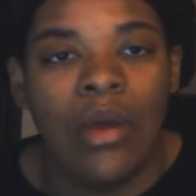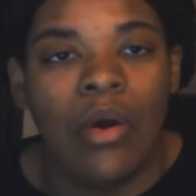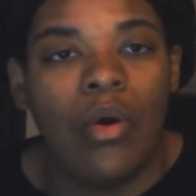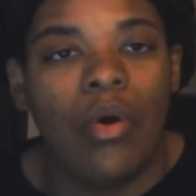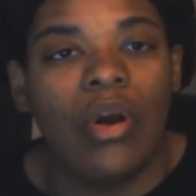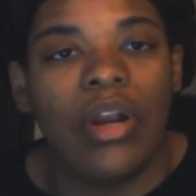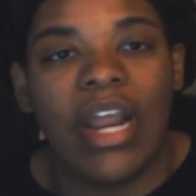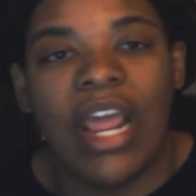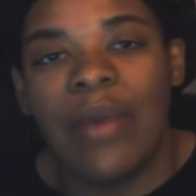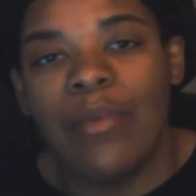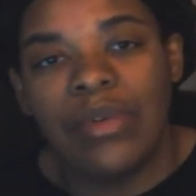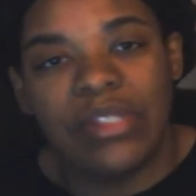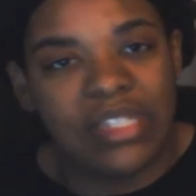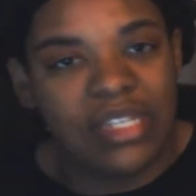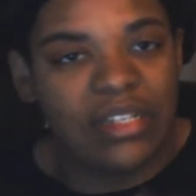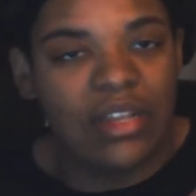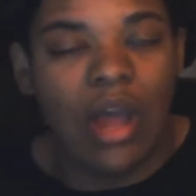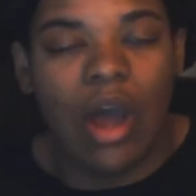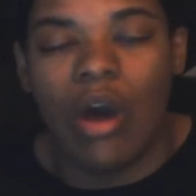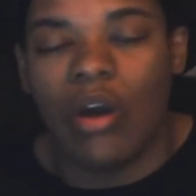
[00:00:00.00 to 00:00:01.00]
Or they was
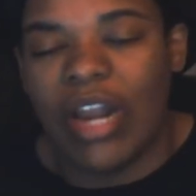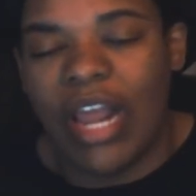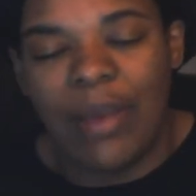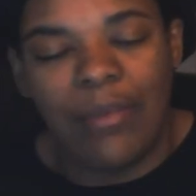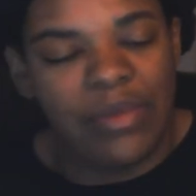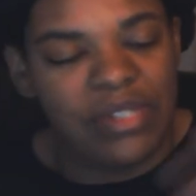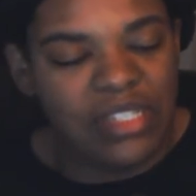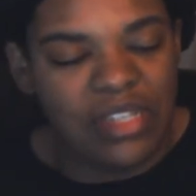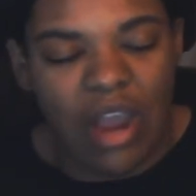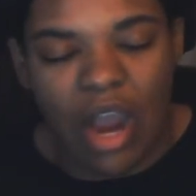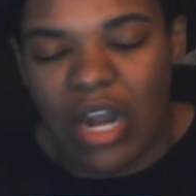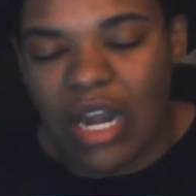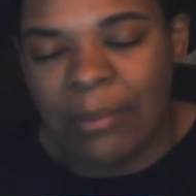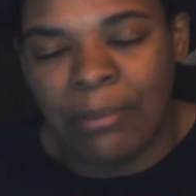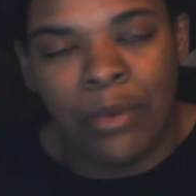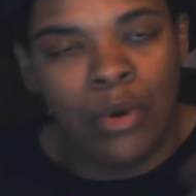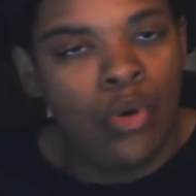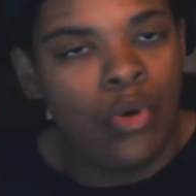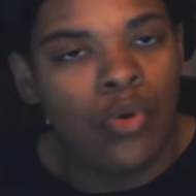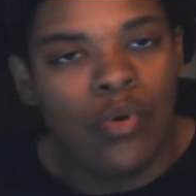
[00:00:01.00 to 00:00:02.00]
starting to
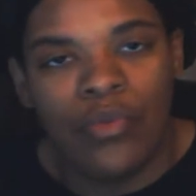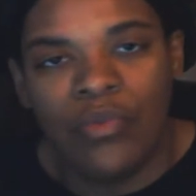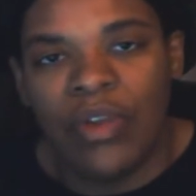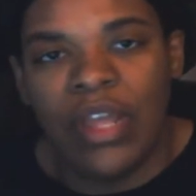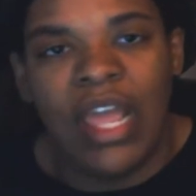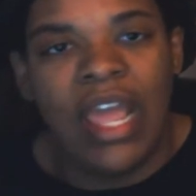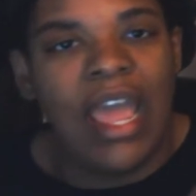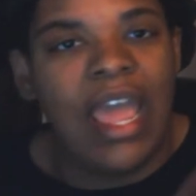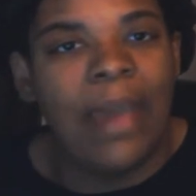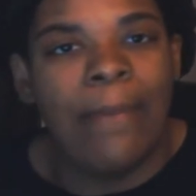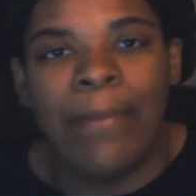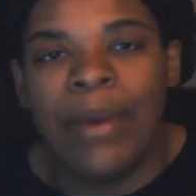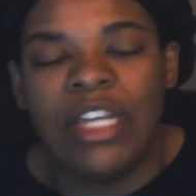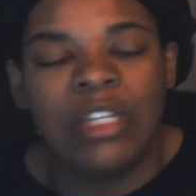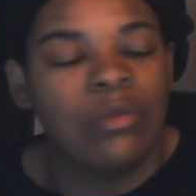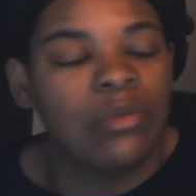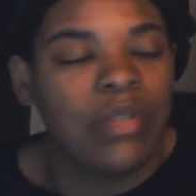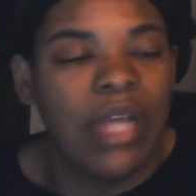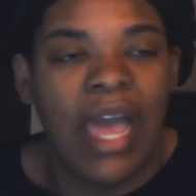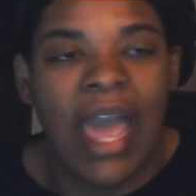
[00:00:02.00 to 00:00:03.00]
move, and
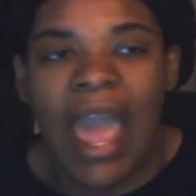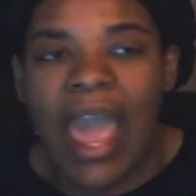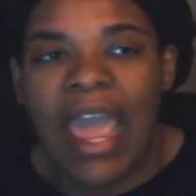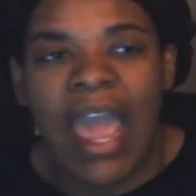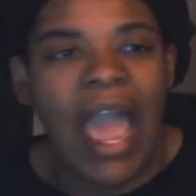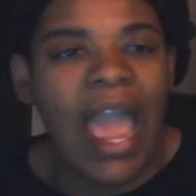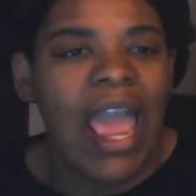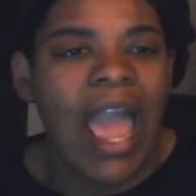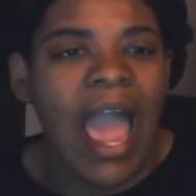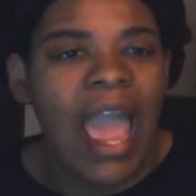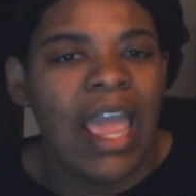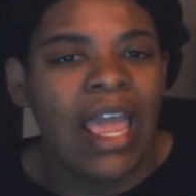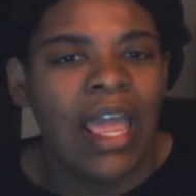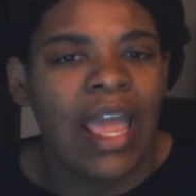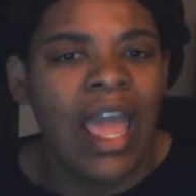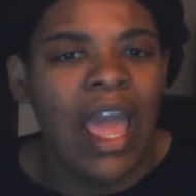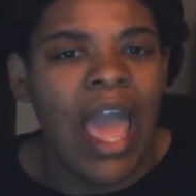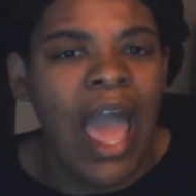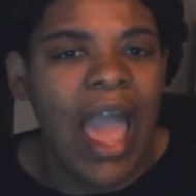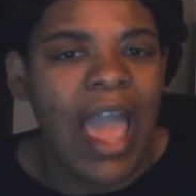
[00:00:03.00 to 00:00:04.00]
Benjamin was like, hey, hey, hey,
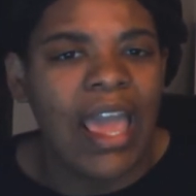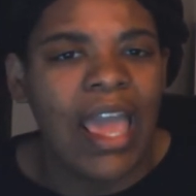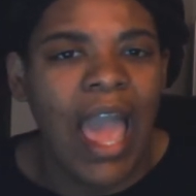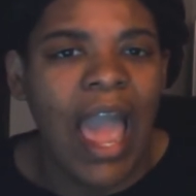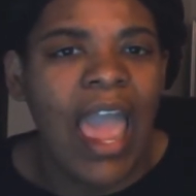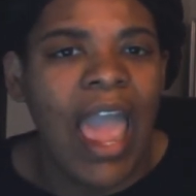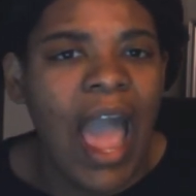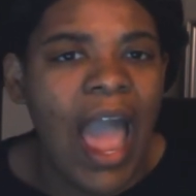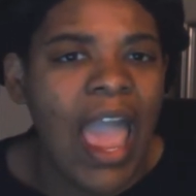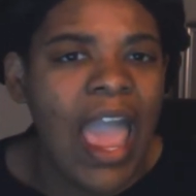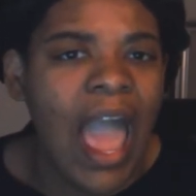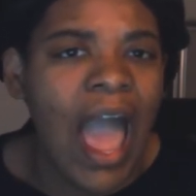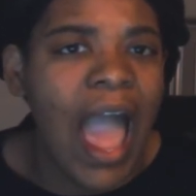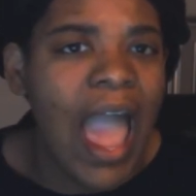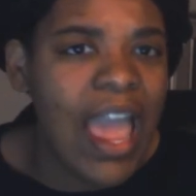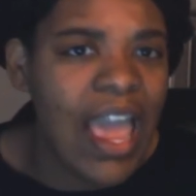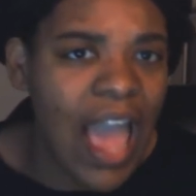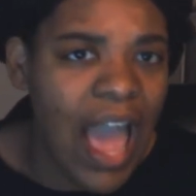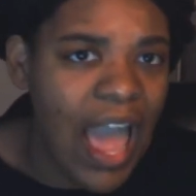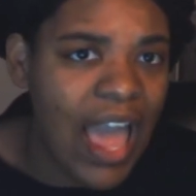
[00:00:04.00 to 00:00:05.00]
hey, hey, hey,
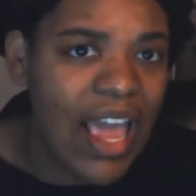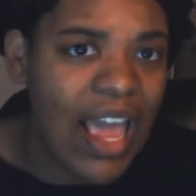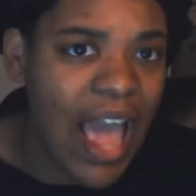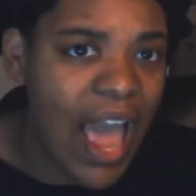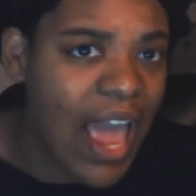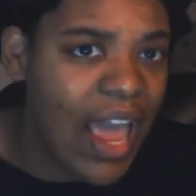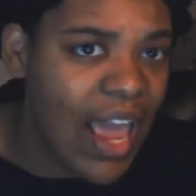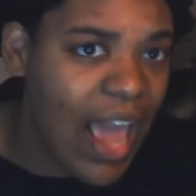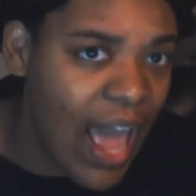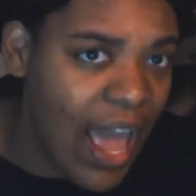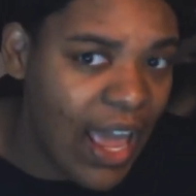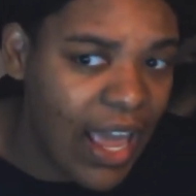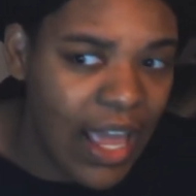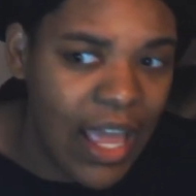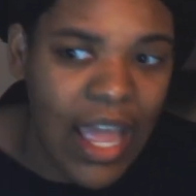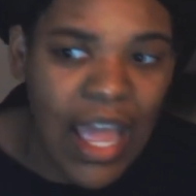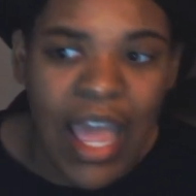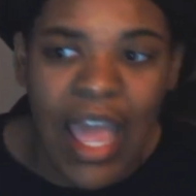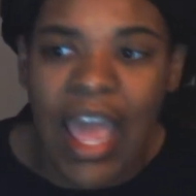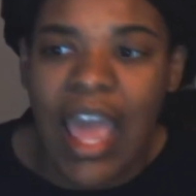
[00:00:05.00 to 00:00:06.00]
hey, hey, hey, hey.
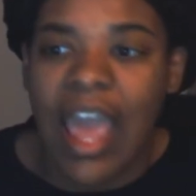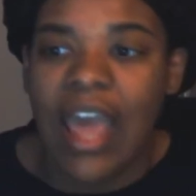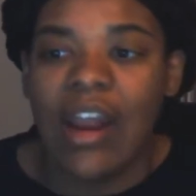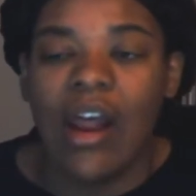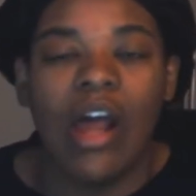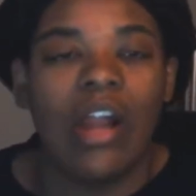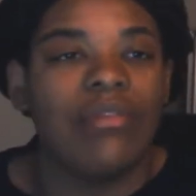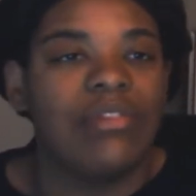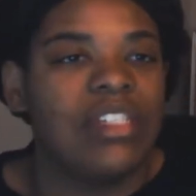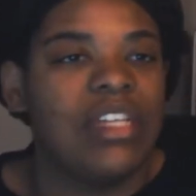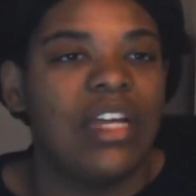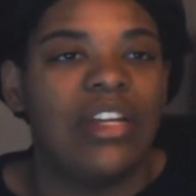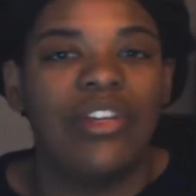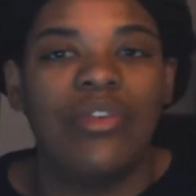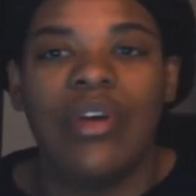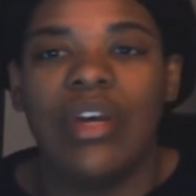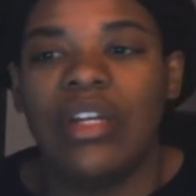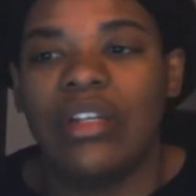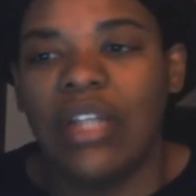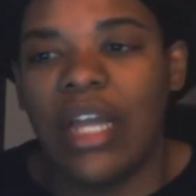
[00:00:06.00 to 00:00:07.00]
And all of a sudden,
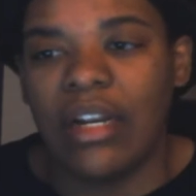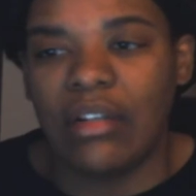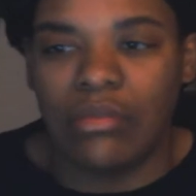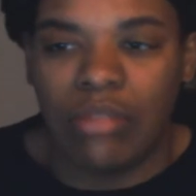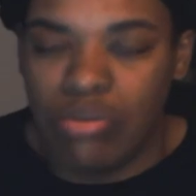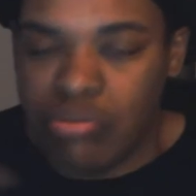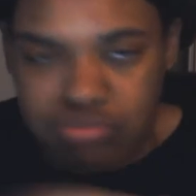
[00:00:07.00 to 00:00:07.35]
you hear like,